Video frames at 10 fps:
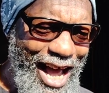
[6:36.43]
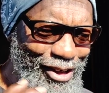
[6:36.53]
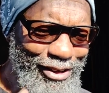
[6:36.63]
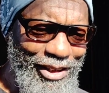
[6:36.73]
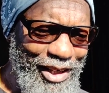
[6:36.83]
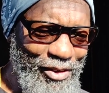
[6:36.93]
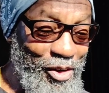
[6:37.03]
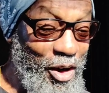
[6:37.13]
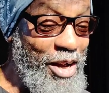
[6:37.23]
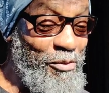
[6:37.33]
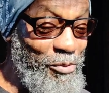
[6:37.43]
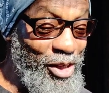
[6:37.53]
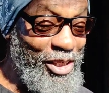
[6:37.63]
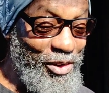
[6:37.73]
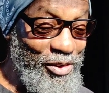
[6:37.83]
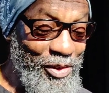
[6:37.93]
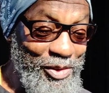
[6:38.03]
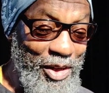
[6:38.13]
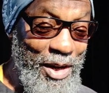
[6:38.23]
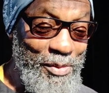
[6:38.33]
I, I don't know. I really don't know.
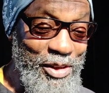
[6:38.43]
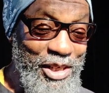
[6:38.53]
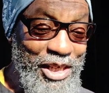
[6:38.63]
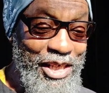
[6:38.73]
So I'm gonna.